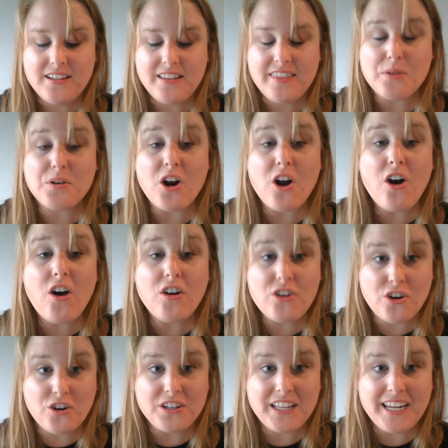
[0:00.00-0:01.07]
They were all
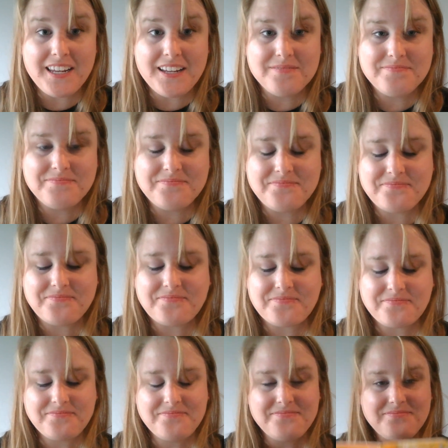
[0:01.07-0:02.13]
curly.
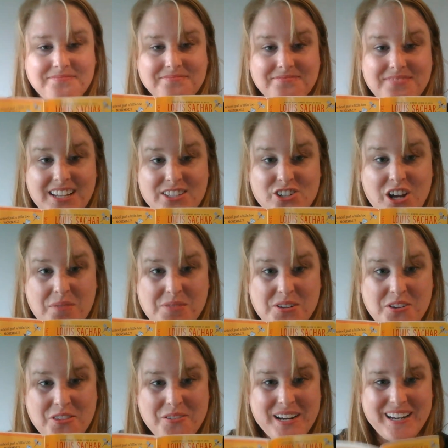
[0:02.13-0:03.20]
That's chapter
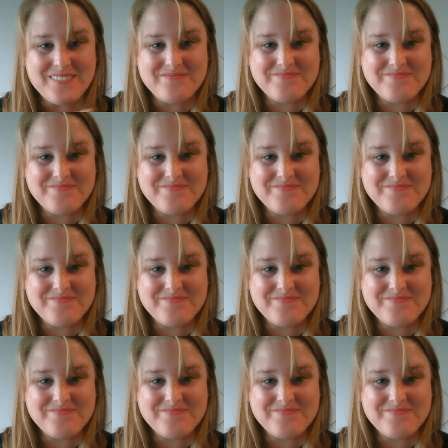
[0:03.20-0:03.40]
3.